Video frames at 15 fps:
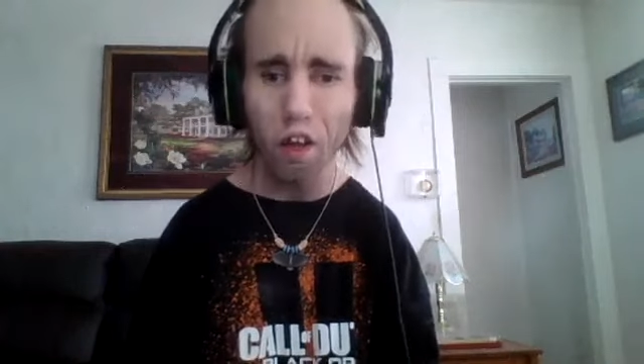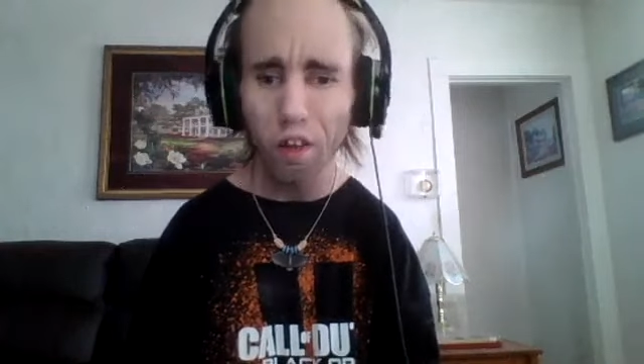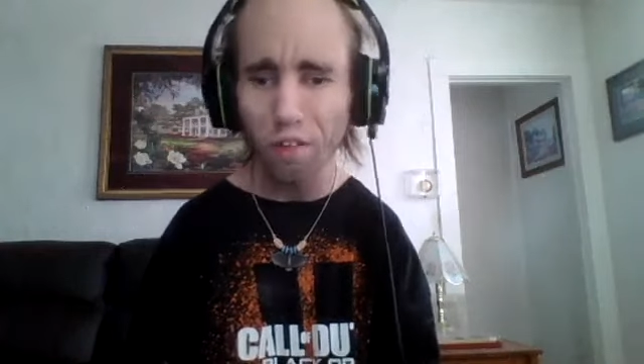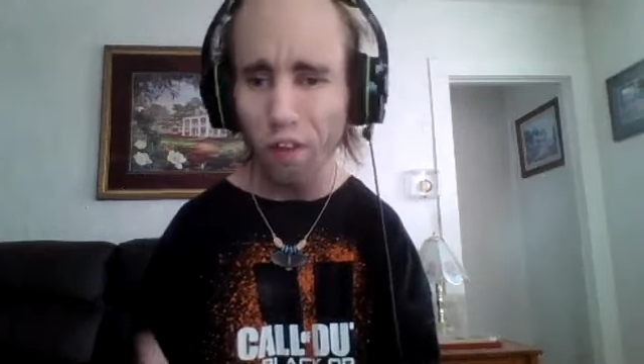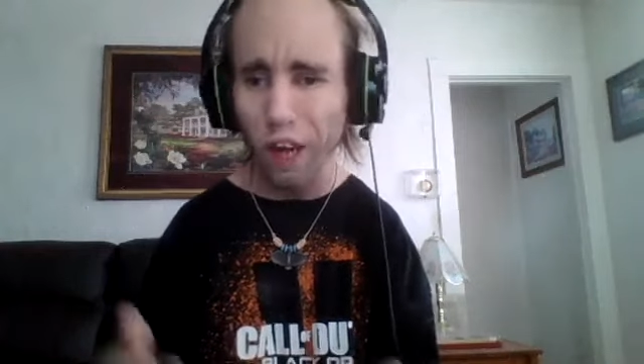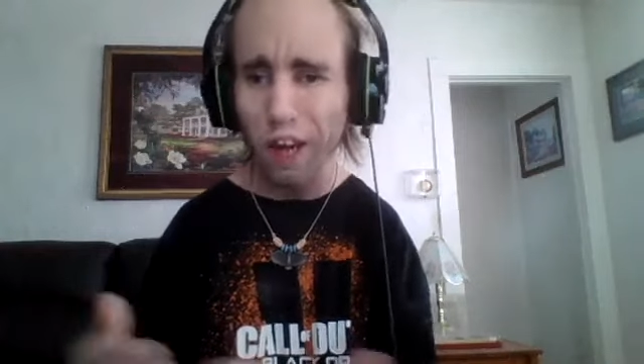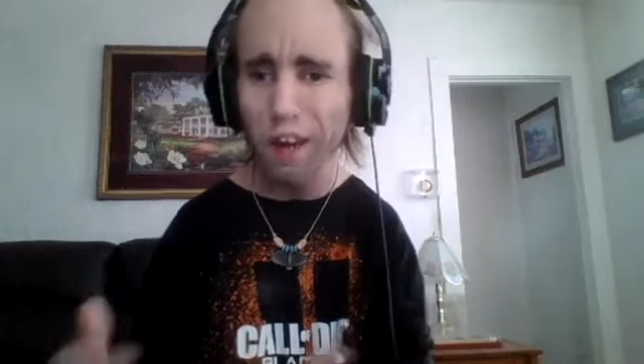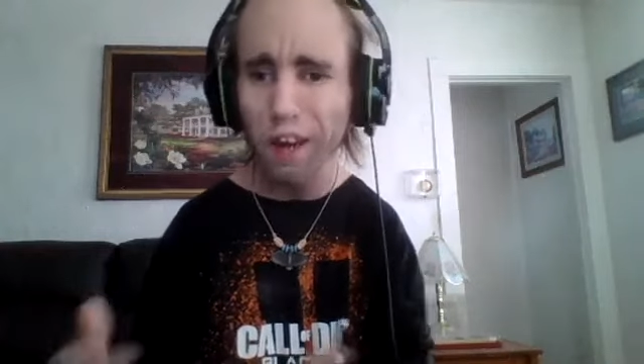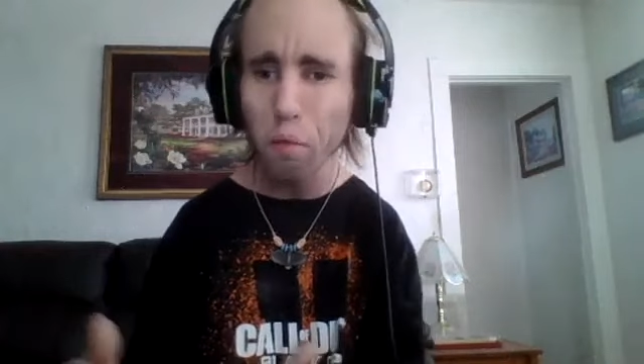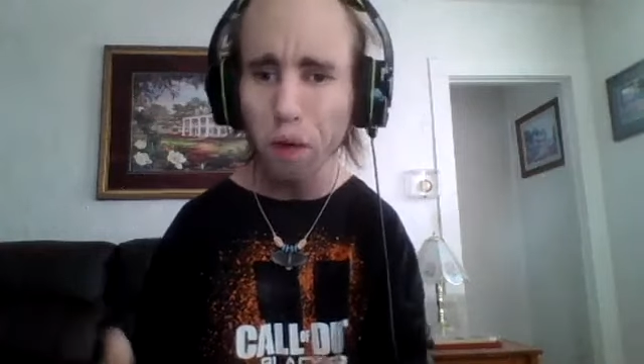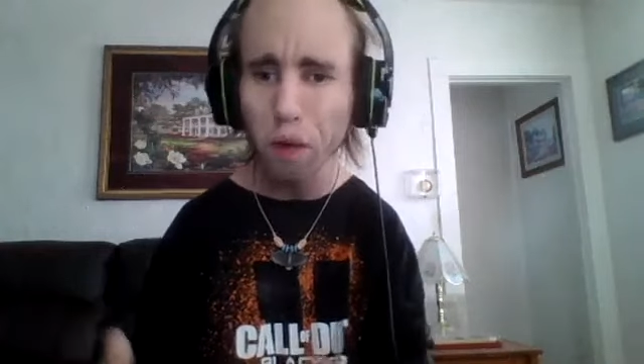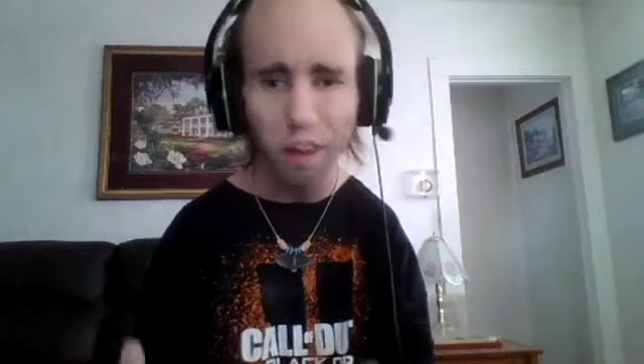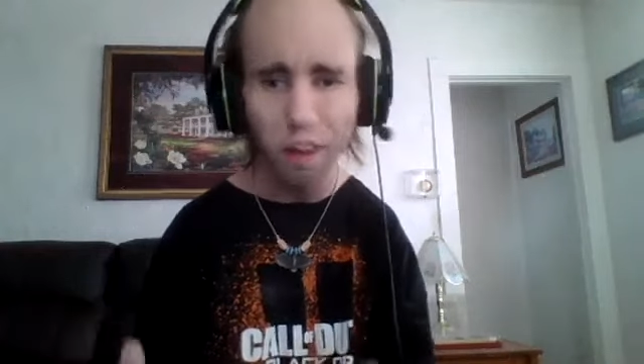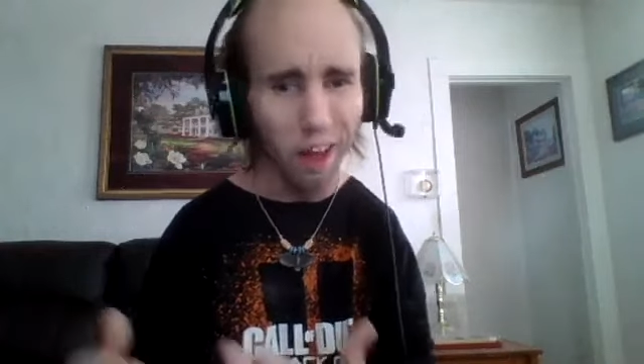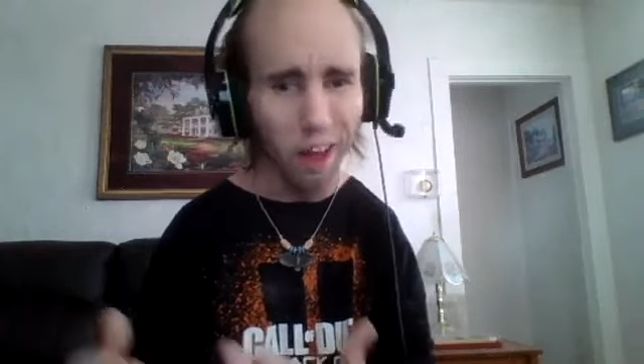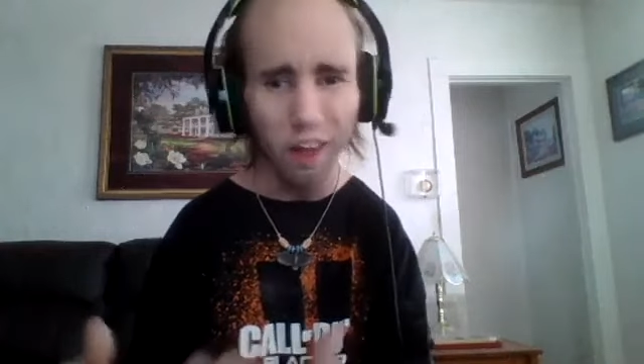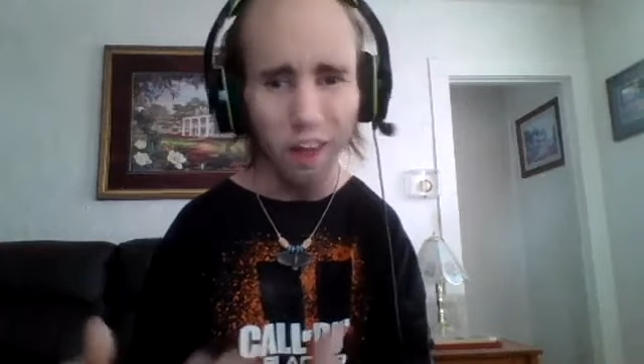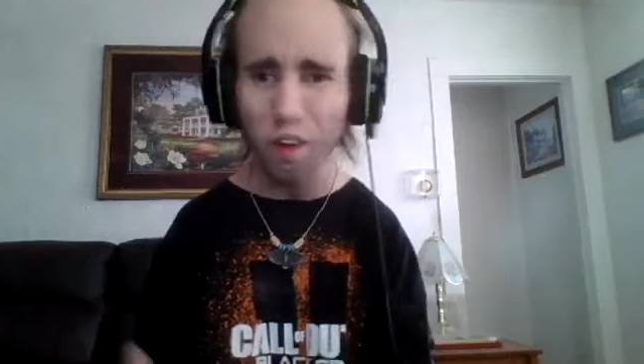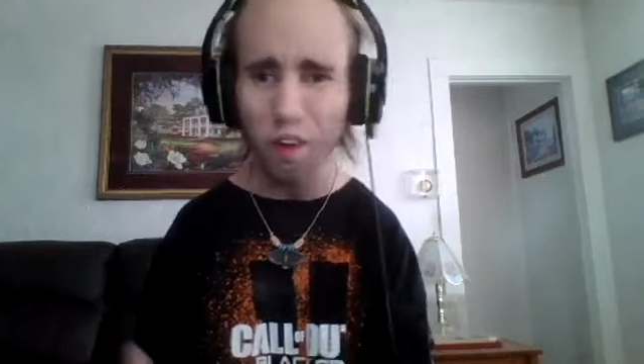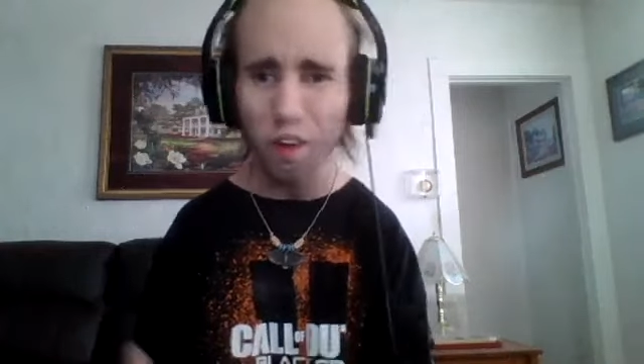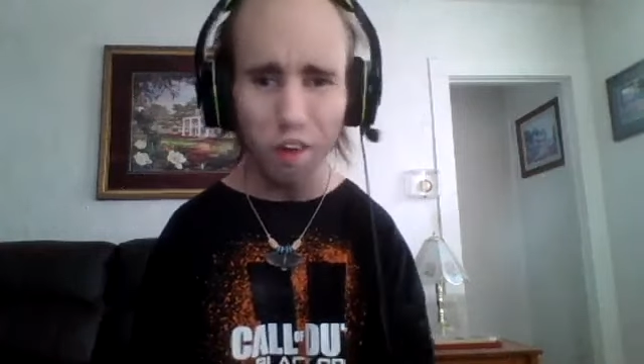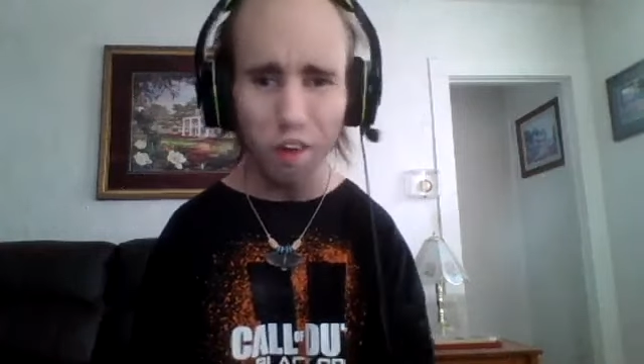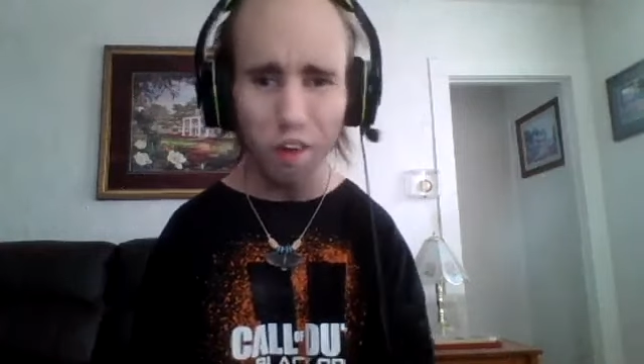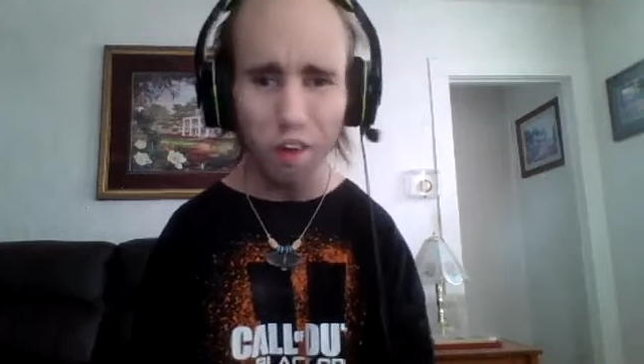Because anybody that good